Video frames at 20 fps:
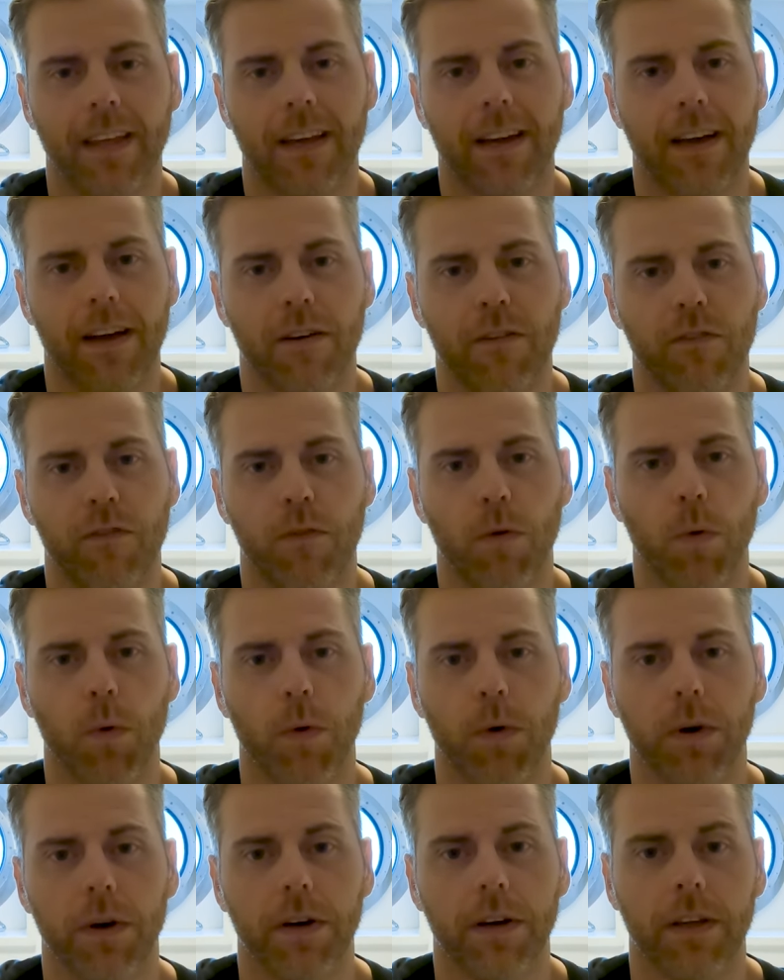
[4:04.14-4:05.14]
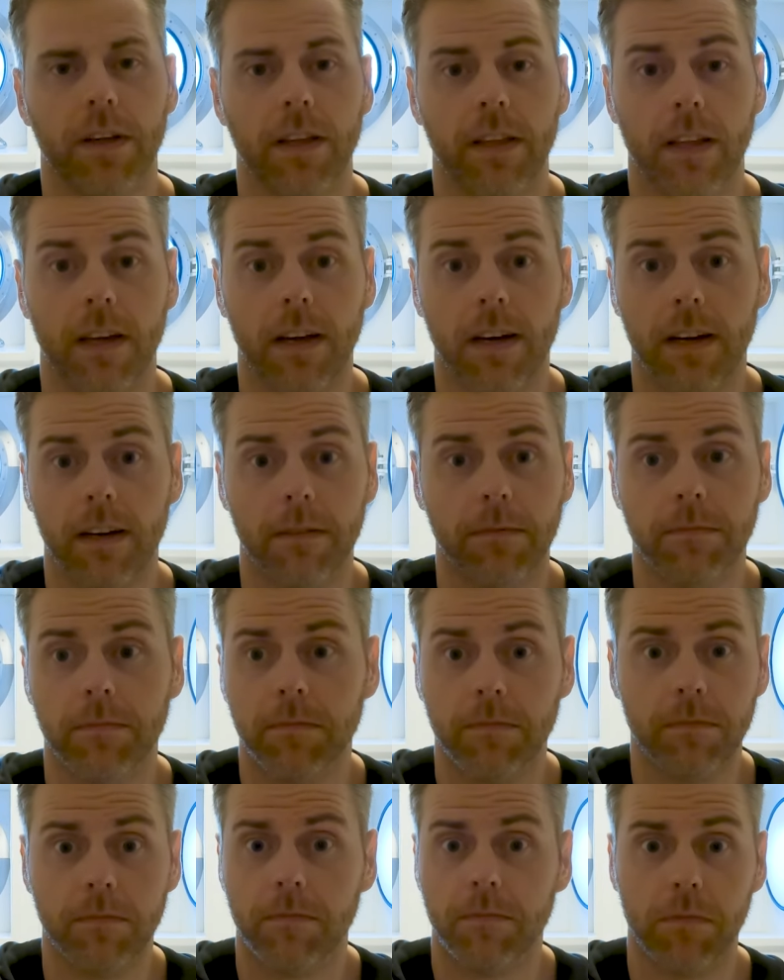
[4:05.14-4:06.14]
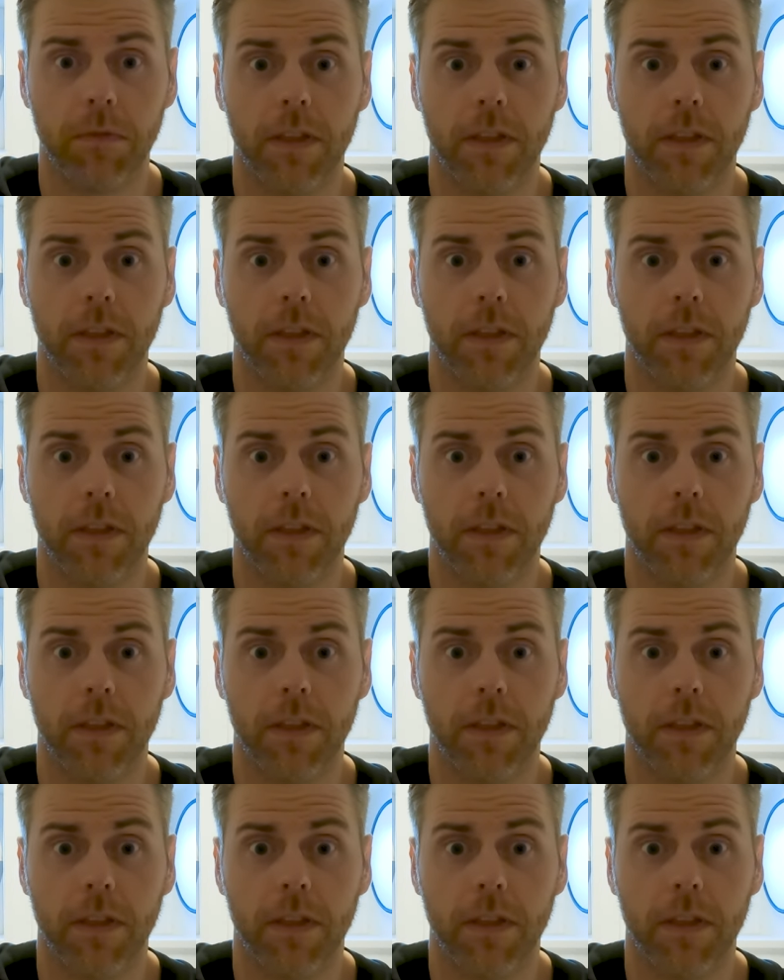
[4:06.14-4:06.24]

uh, for um,